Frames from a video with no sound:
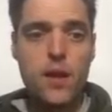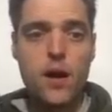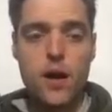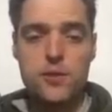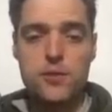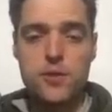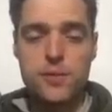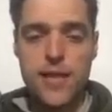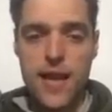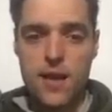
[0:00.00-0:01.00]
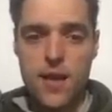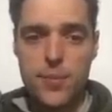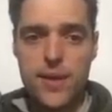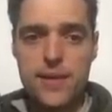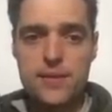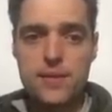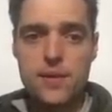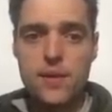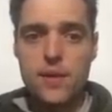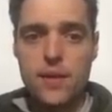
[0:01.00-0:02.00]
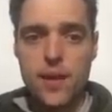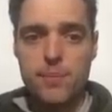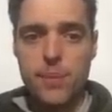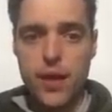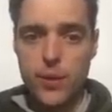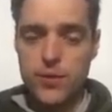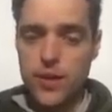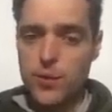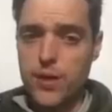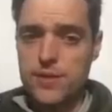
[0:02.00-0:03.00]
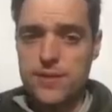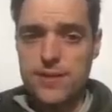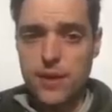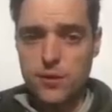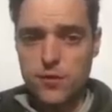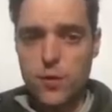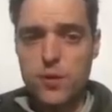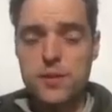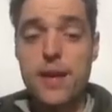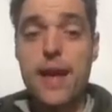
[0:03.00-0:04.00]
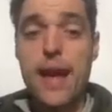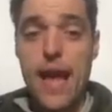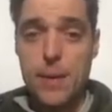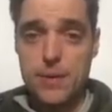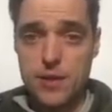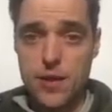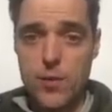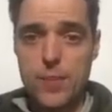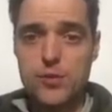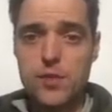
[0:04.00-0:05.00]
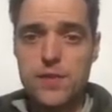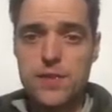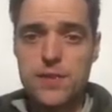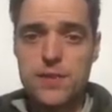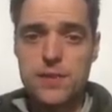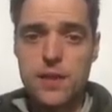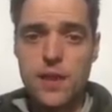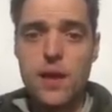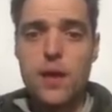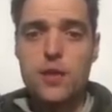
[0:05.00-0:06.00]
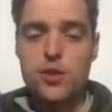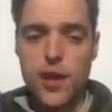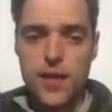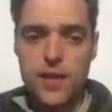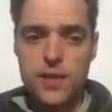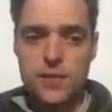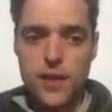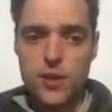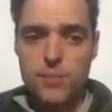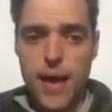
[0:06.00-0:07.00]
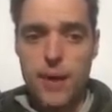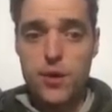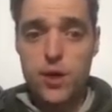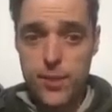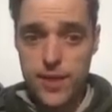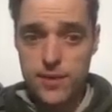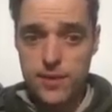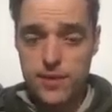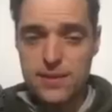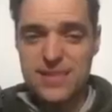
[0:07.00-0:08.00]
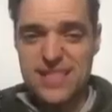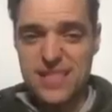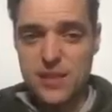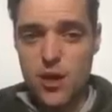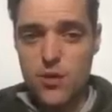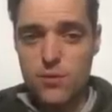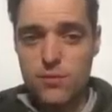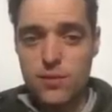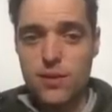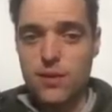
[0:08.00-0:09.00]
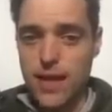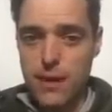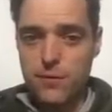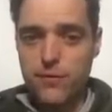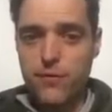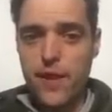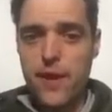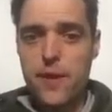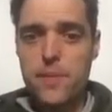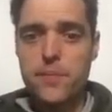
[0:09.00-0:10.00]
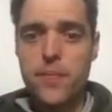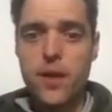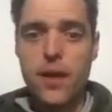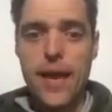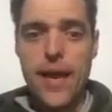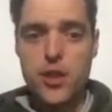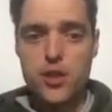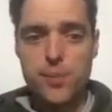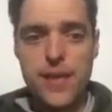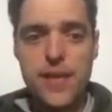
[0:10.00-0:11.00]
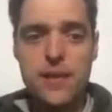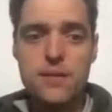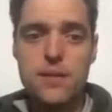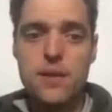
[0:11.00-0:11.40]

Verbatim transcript: Also some tech companies like Palo Alto Networks and Salesforce, Amazon Web Services, China Southern Power Grid, Cisco, Cloudflare, H P,